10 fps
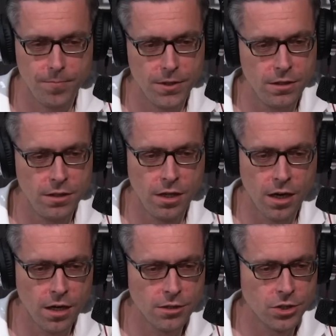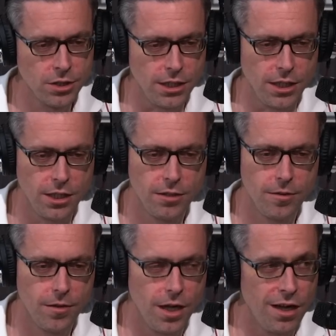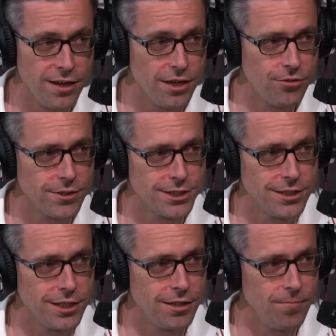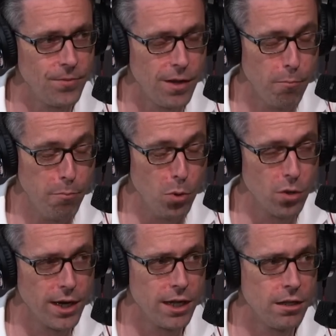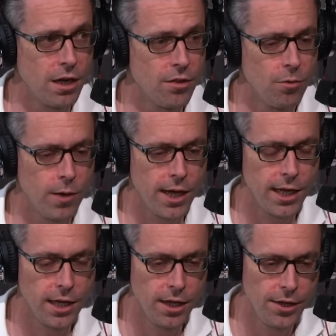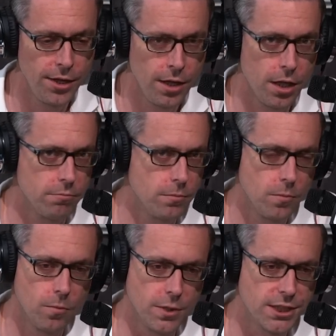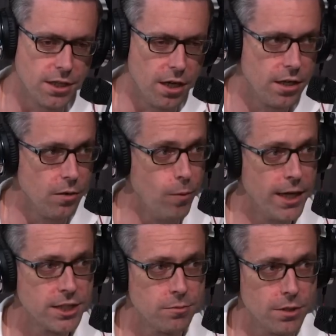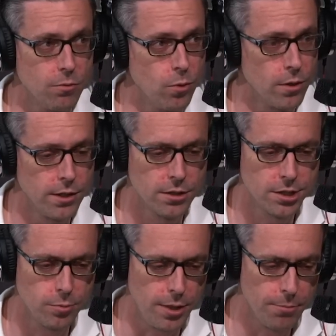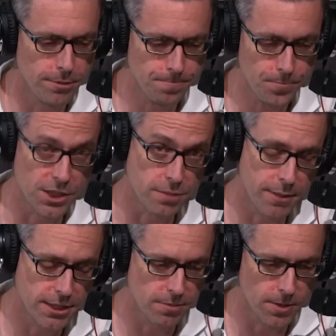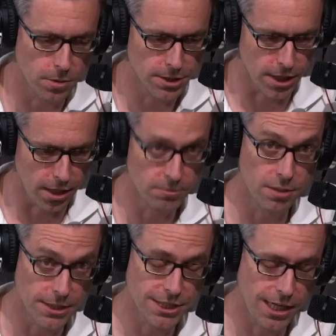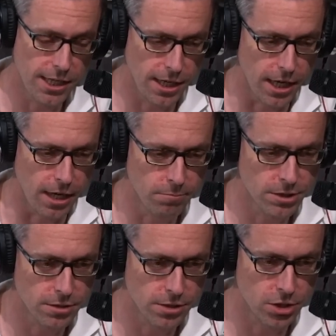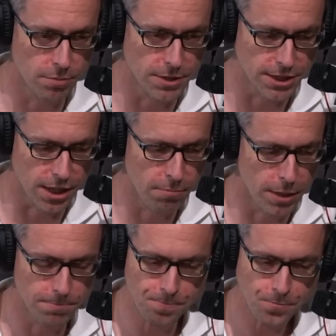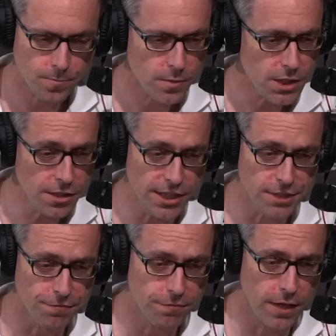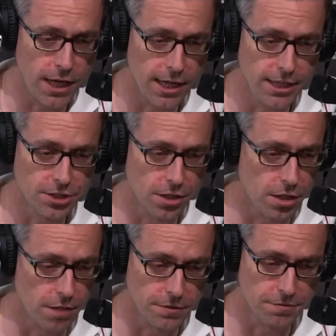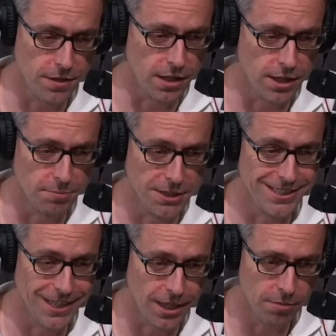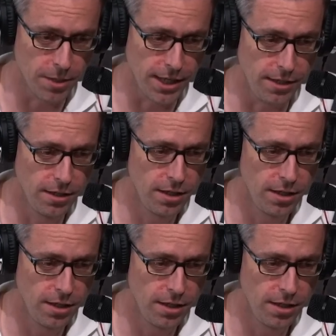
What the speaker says: largely uninteresting, boring a lot of the way. We saw it in the West with the Warriors sweeping, despite some close games, some exciting games, it should be said. But this Eastern Conference final has been dynamite